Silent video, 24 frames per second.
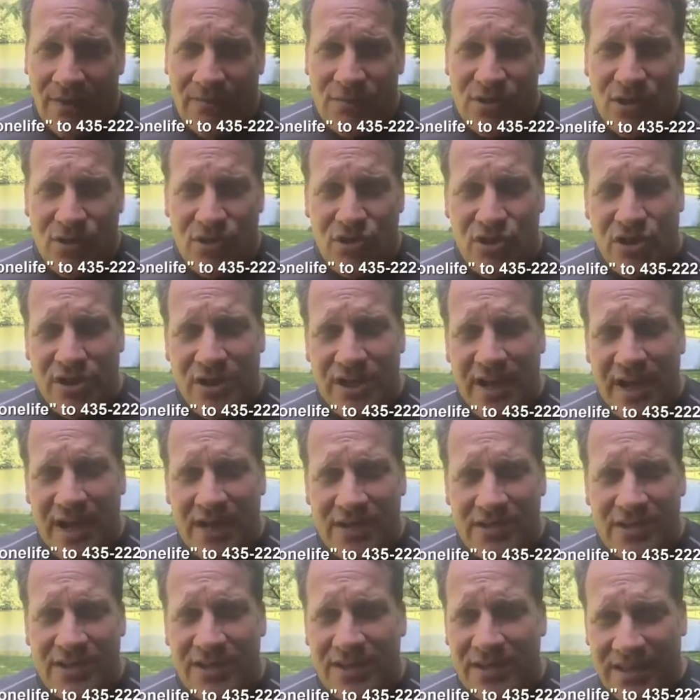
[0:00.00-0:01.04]
So she
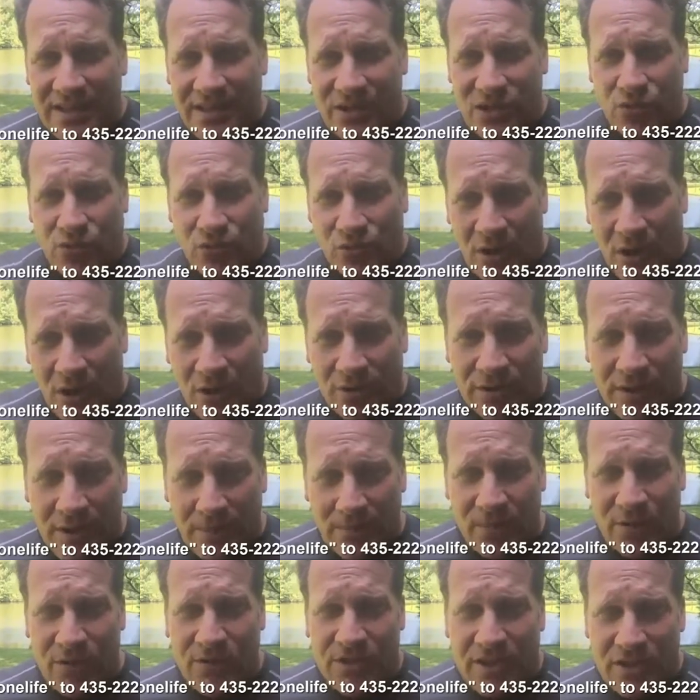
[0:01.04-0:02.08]
has these raw
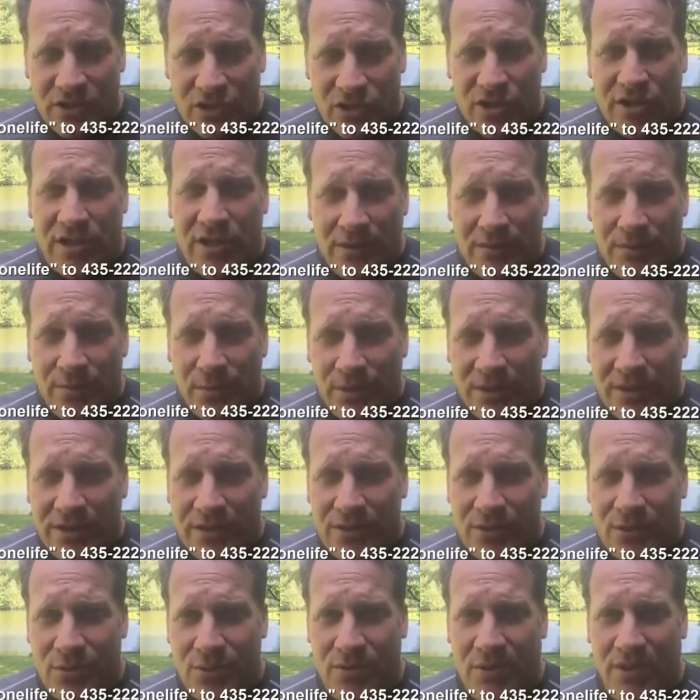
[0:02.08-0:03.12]
numbers that she can put
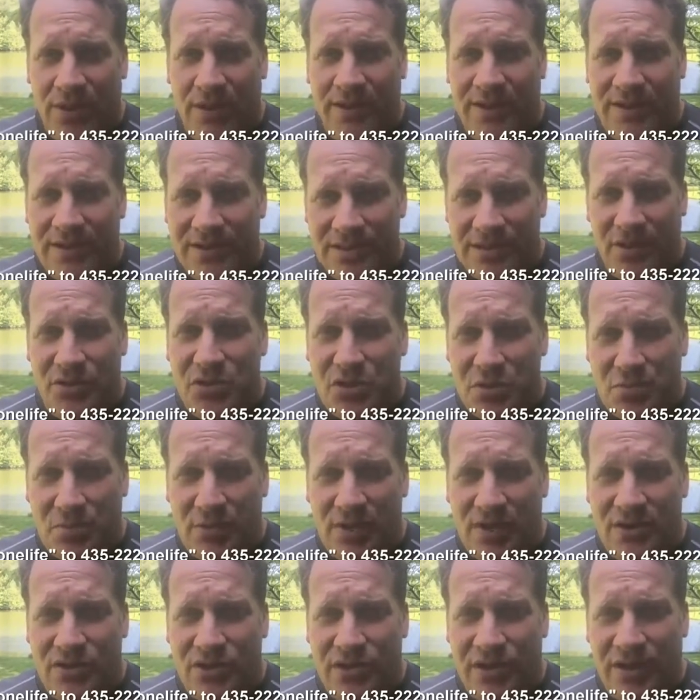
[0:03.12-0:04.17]
into an Excel
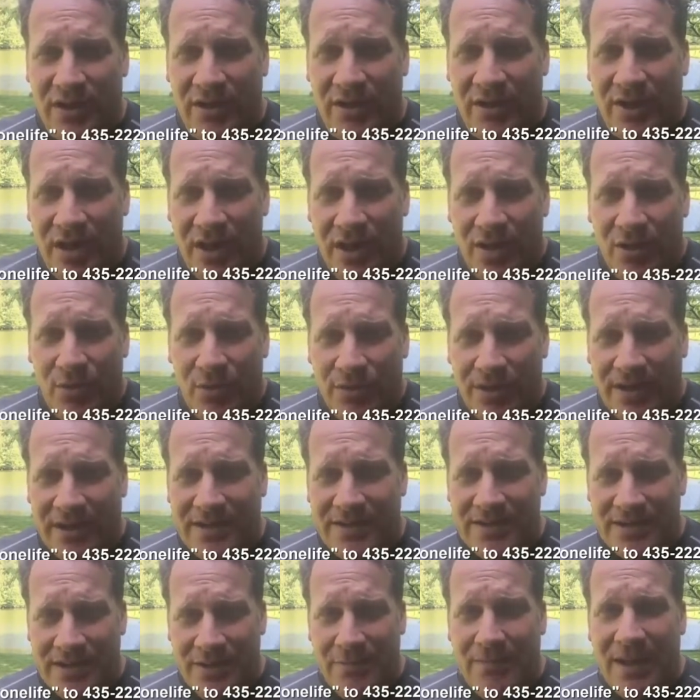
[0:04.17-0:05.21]
spreadsheet with a
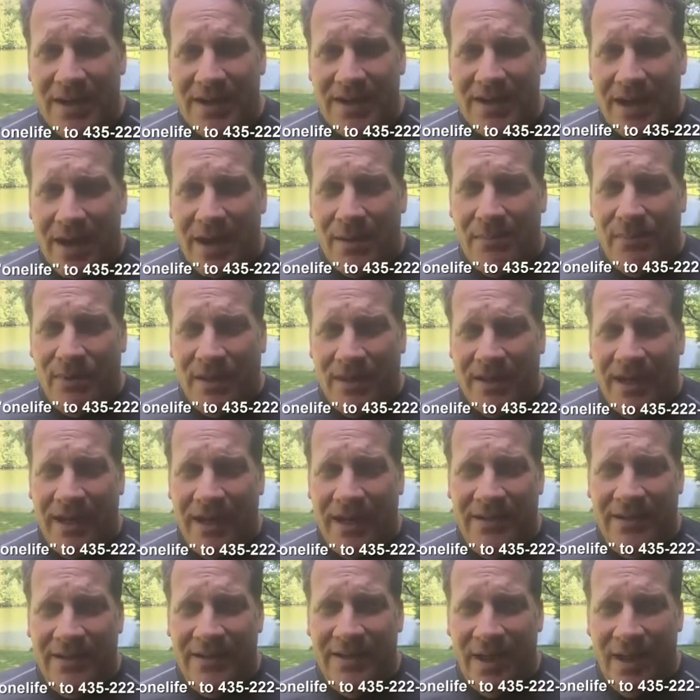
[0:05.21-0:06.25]

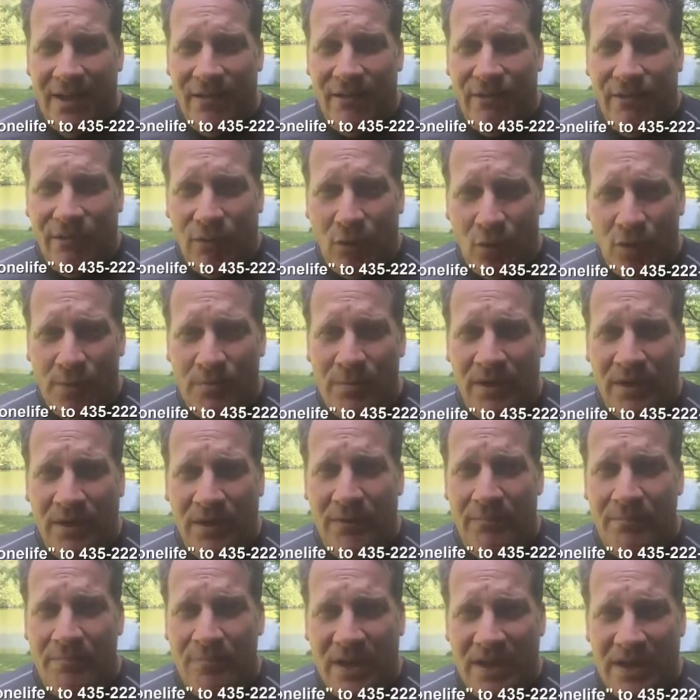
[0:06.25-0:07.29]
semi-complicated
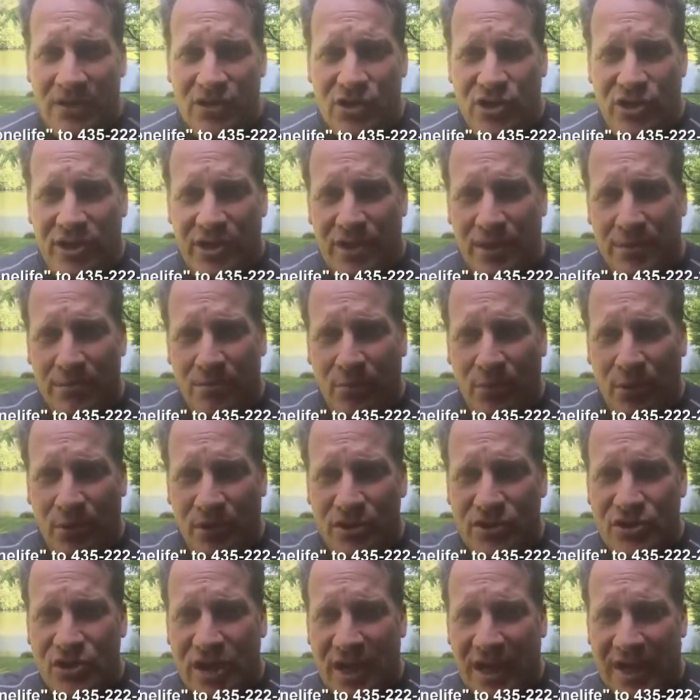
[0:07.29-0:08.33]
formula, and she could
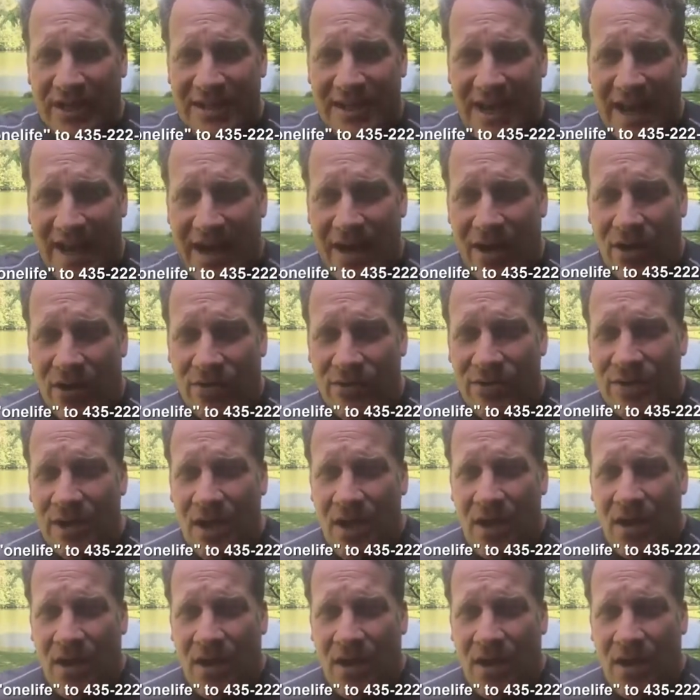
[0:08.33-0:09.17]
project out